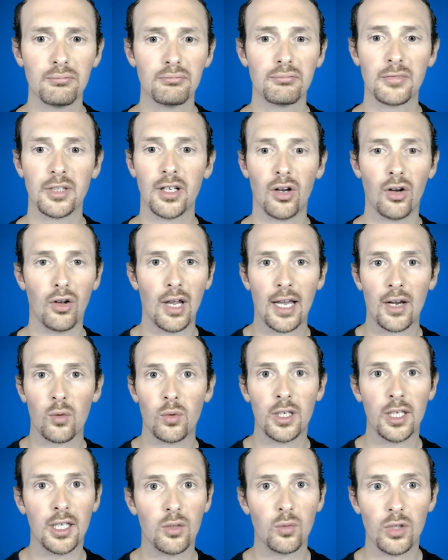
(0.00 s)
you know, like we
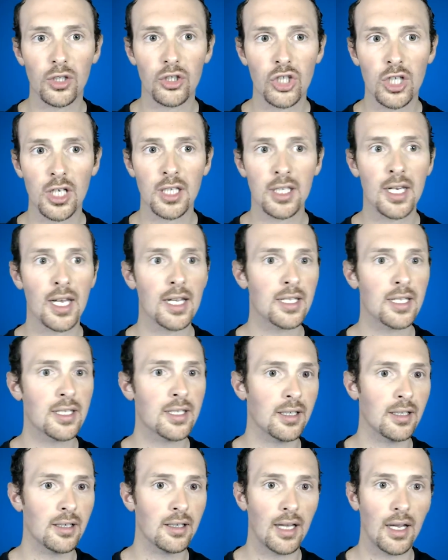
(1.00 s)
did with
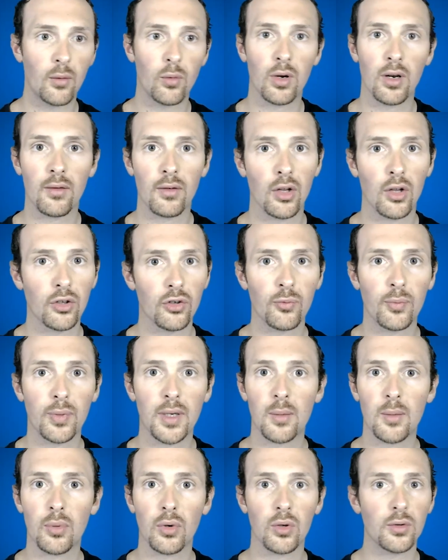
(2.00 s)
GTeX, like we have a lot of
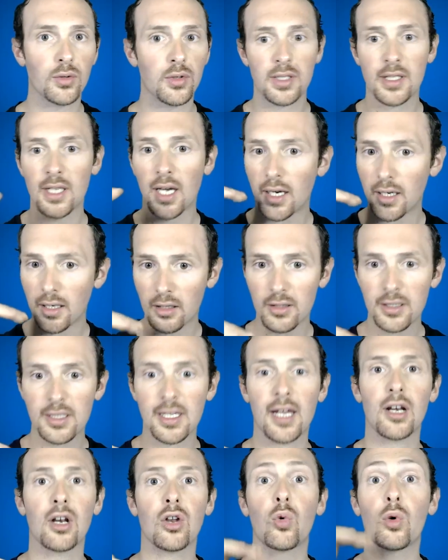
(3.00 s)
people, you start
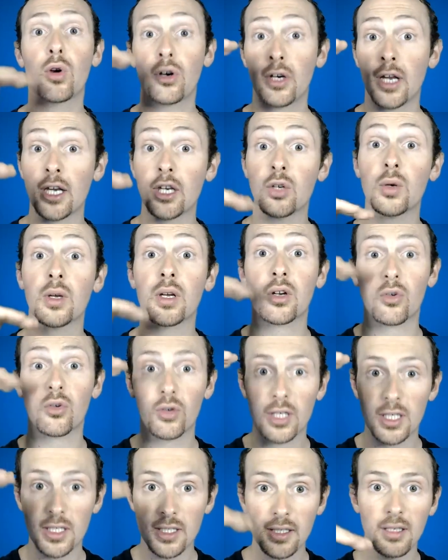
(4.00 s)
lower and then you
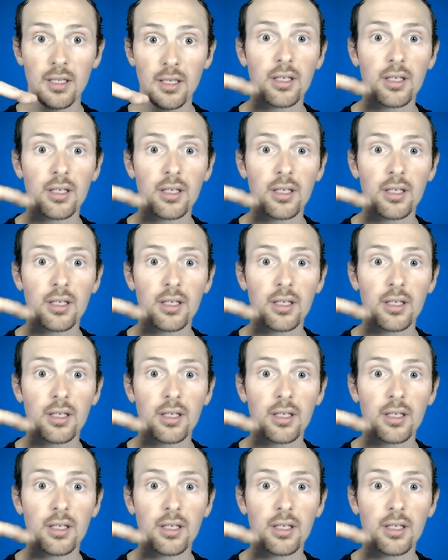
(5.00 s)
increase